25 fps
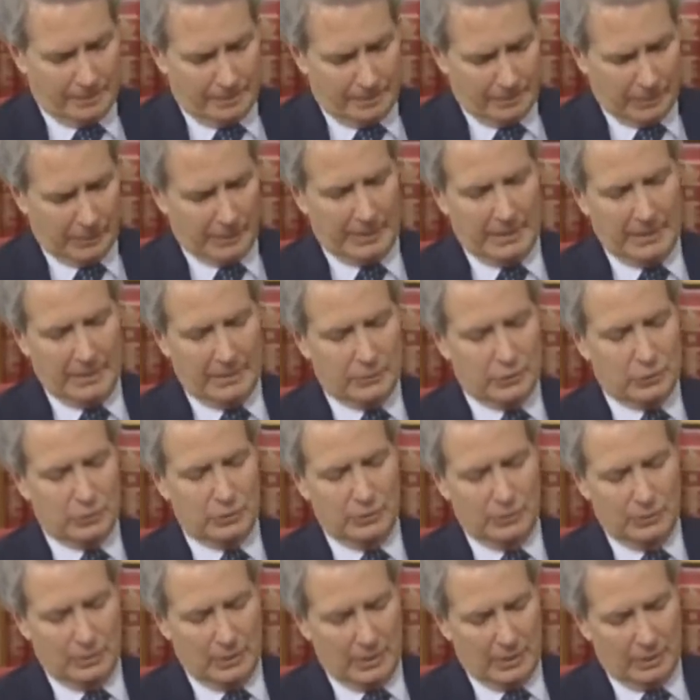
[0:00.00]
plan
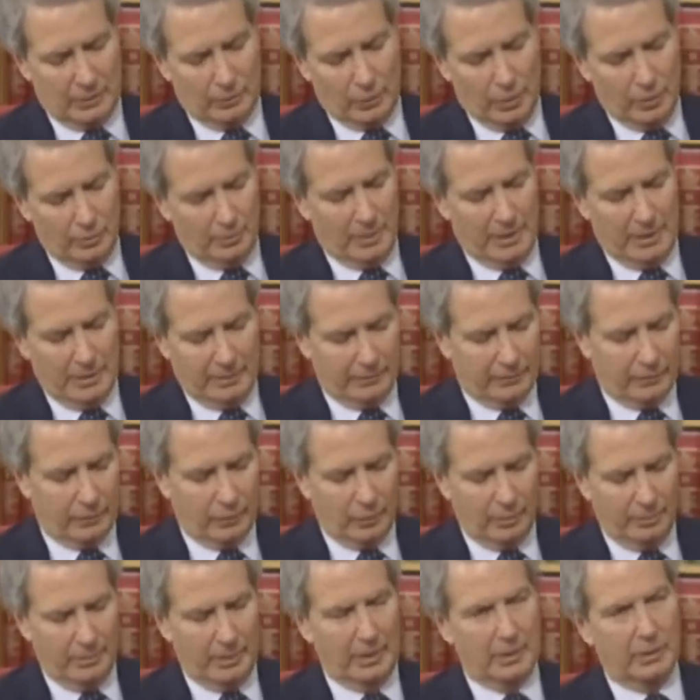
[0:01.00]
to a roadmap
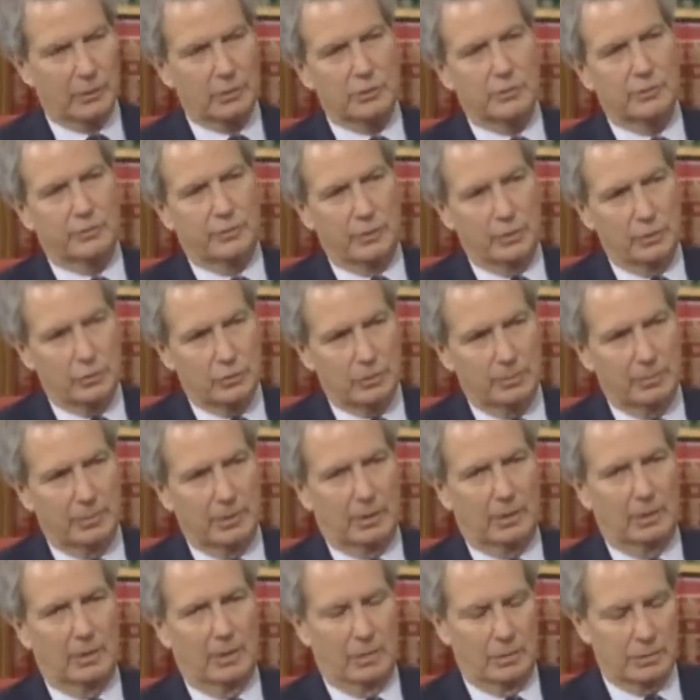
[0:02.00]
for America's future,
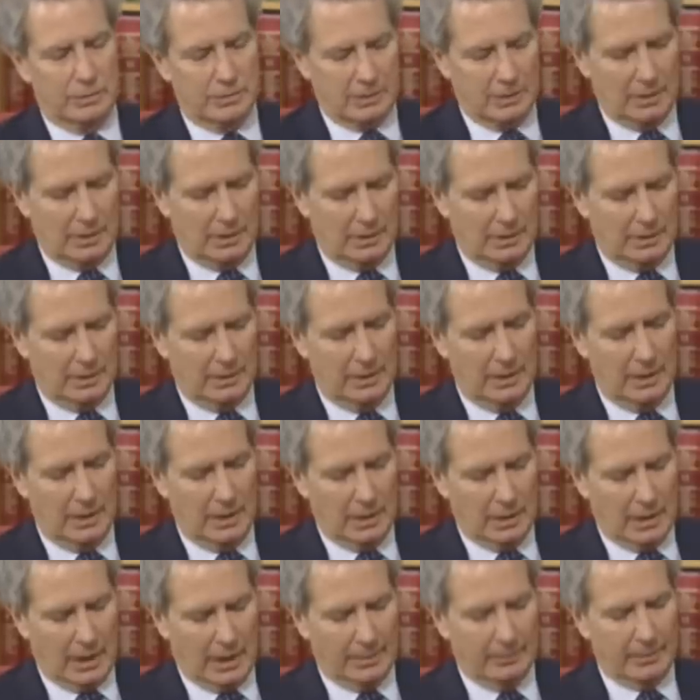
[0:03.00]
because
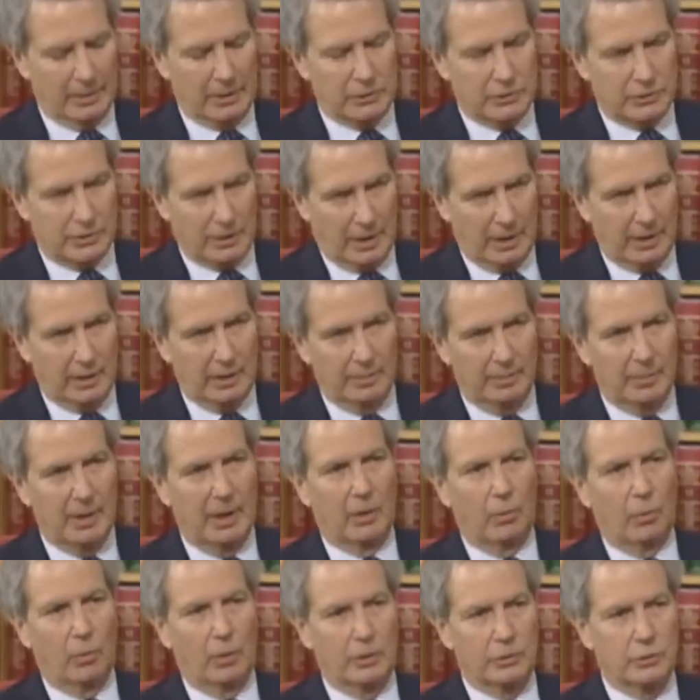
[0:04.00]
I'm excited
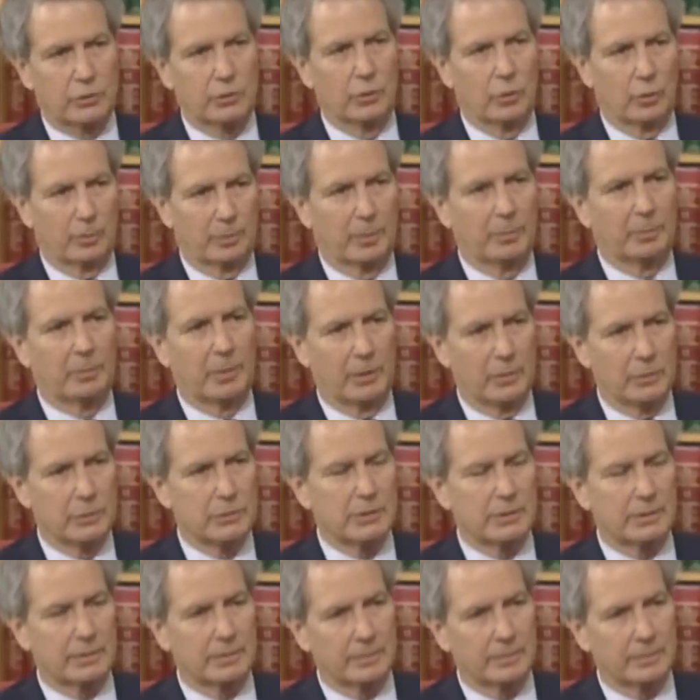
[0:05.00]
about what you are proposing.